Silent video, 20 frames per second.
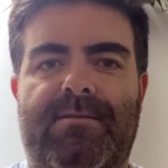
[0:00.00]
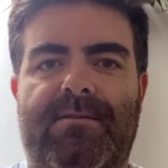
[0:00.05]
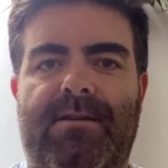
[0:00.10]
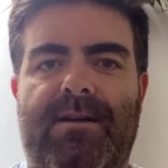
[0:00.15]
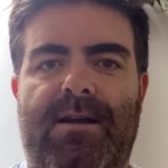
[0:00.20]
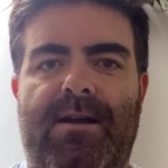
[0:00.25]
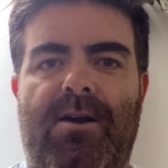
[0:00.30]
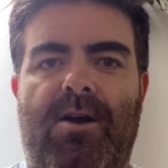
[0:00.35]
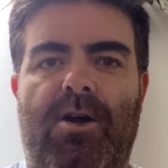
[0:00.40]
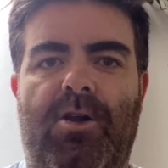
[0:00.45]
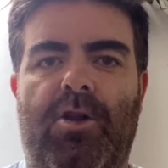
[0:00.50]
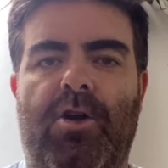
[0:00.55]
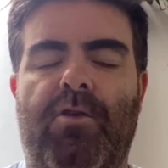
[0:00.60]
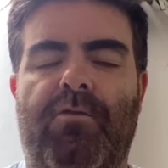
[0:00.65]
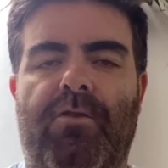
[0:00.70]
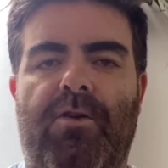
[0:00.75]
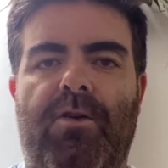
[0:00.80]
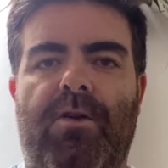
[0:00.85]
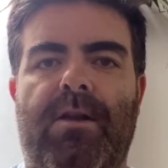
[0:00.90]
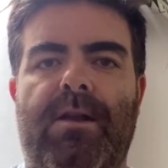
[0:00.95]
all
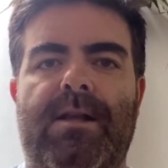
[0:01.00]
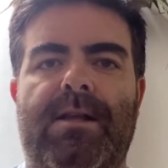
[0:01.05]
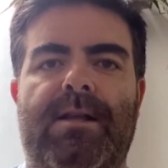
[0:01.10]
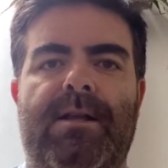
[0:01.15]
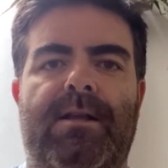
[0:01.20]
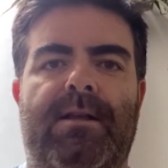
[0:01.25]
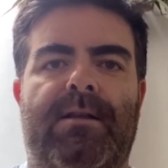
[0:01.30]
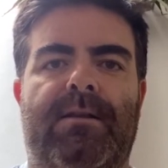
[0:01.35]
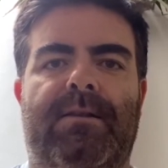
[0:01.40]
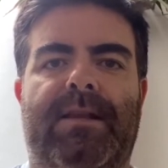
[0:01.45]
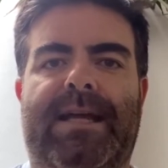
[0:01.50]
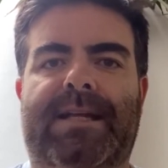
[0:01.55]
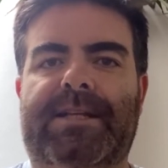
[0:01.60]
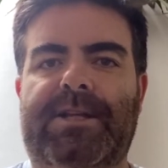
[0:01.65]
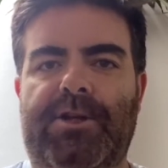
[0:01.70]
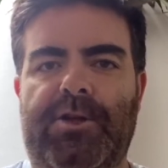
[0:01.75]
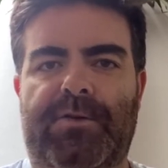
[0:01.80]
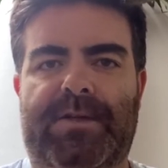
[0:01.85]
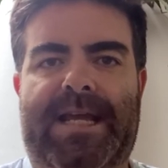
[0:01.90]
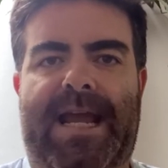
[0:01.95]
over, like
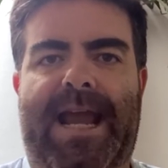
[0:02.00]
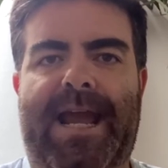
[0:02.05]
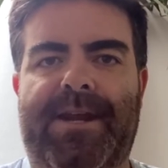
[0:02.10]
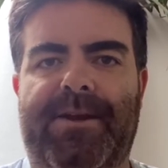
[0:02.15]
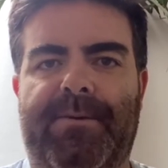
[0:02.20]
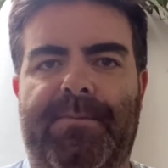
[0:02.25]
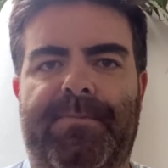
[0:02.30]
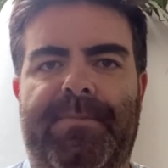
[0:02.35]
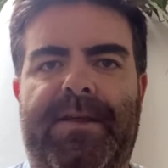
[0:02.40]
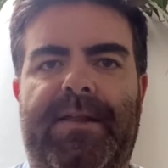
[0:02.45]
to do tandem.